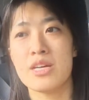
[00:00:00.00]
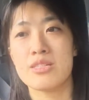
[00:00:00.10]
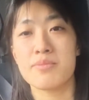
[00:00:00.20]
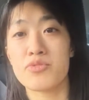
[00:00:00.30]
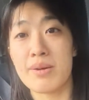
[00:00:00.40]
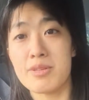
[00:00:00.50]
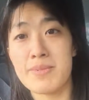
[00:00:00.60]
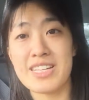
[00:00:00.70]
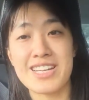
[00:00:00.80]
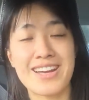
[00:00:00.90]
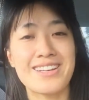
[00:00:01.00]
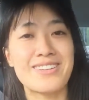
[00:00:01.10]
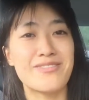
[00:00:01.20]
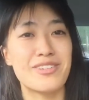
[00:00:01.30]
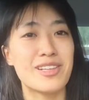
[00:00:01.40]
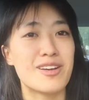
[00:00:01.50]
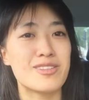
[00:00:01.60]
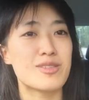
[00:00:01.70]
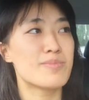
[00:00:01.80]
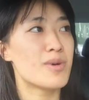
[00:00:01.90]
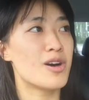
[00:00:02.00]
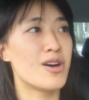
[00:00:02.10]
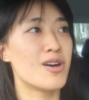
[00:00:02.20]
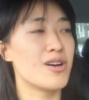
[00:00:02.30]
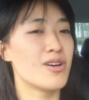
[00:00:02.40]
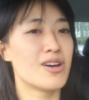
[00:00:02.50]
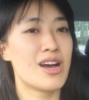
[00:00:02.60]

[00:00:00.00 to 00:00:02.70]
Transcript: Subscribe to my channel for lots more